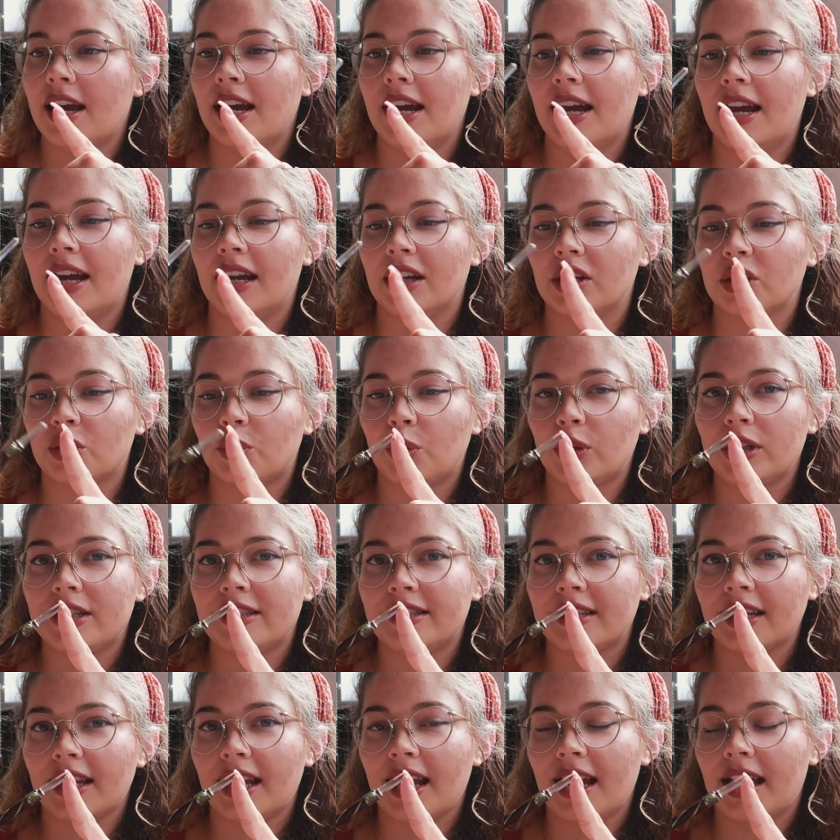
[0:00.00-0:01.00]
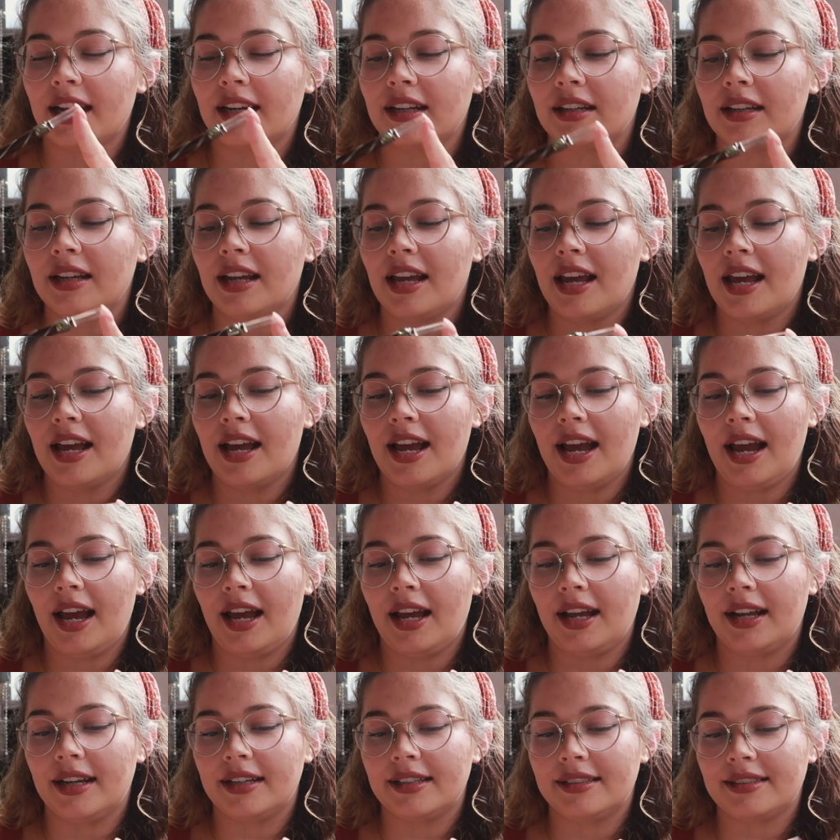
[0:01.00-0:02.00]
and quartz again,
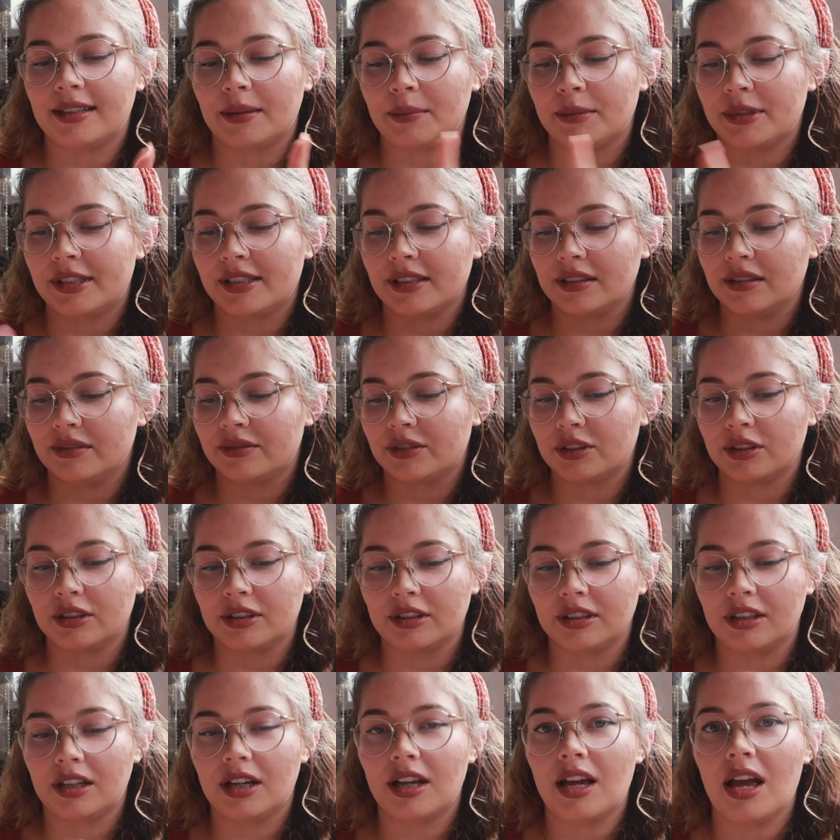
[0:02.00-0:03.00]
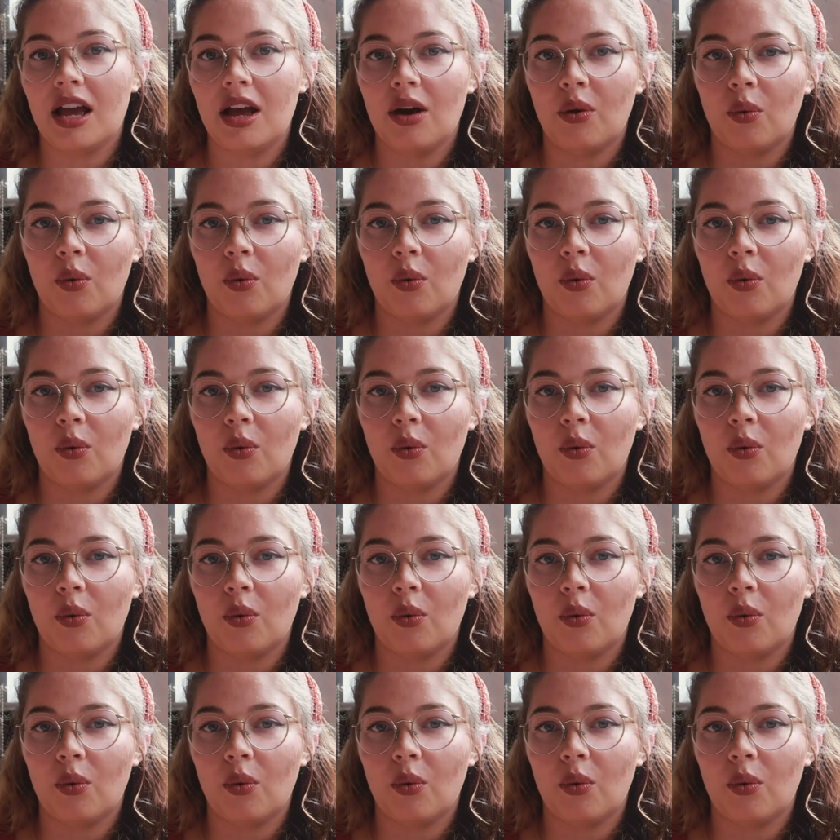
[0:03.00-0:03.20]
and some silver